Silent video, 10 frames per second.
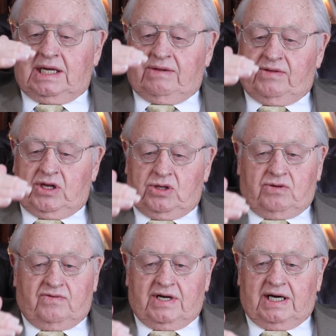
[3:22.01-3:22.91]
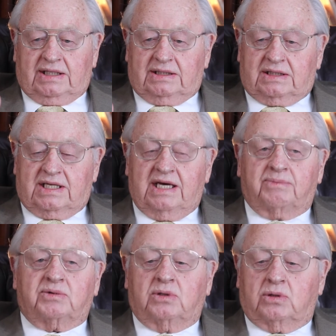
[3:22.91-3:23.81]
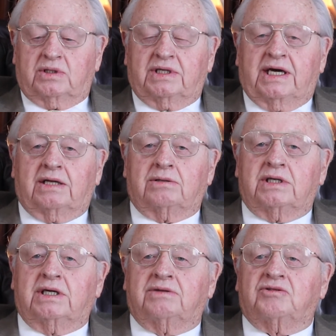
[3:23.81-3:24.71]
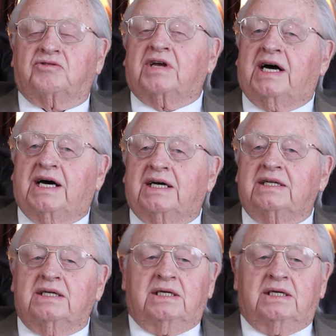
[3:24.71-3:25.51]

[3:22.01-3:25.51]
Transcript: and then you've got steps going down on the other side,